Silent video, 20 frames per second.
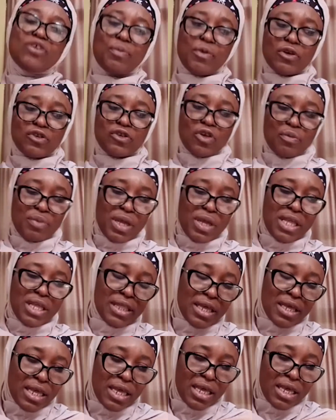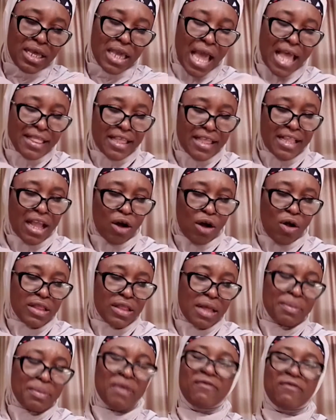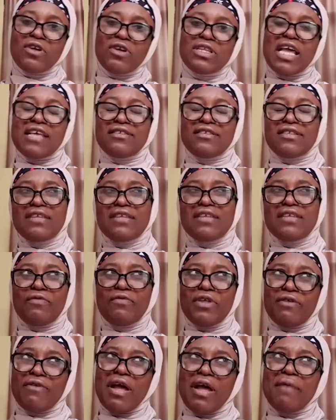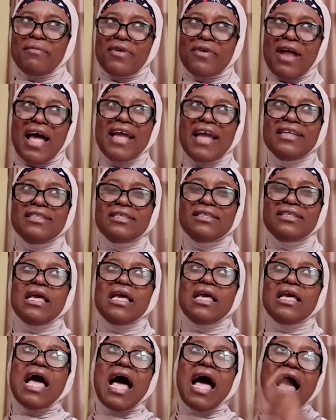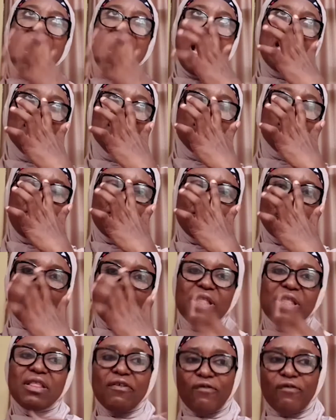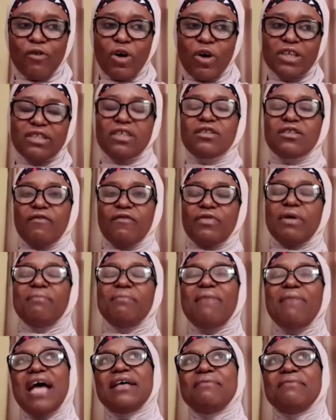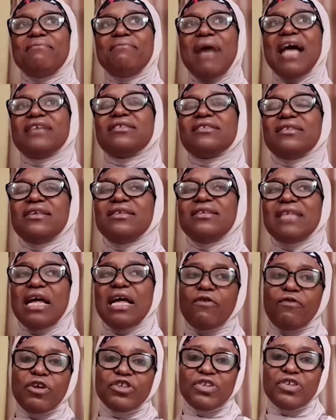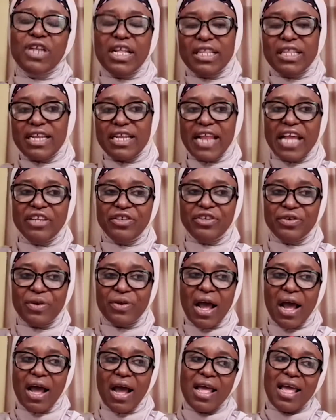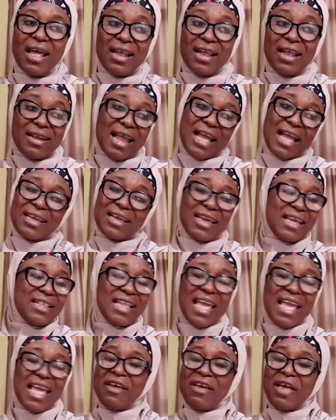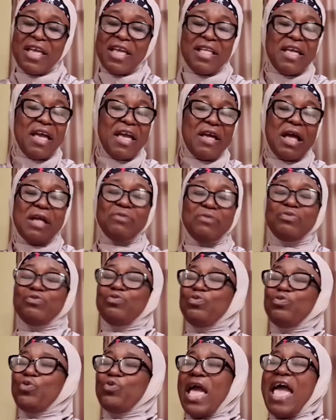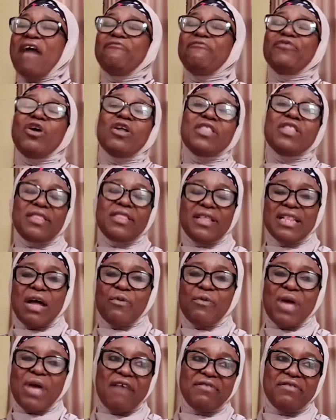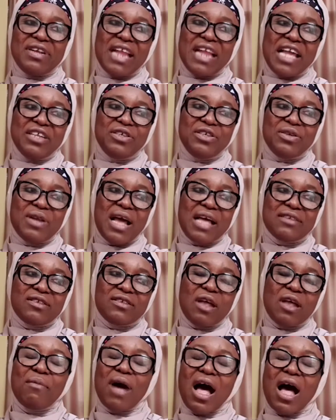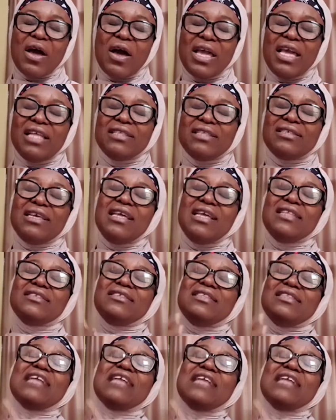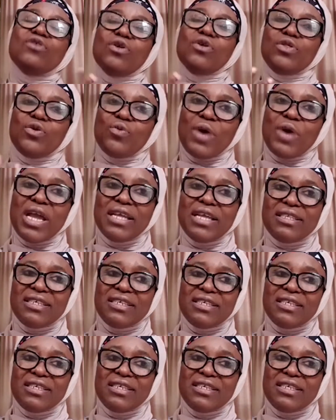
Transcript: supposed to be I think they call them the fourth estate of the realm, right? It's supposed to be the voices of the masses. And unfortunately in Nigeria, like in every other thing that we have in Nigeria, somehow if that's not the way it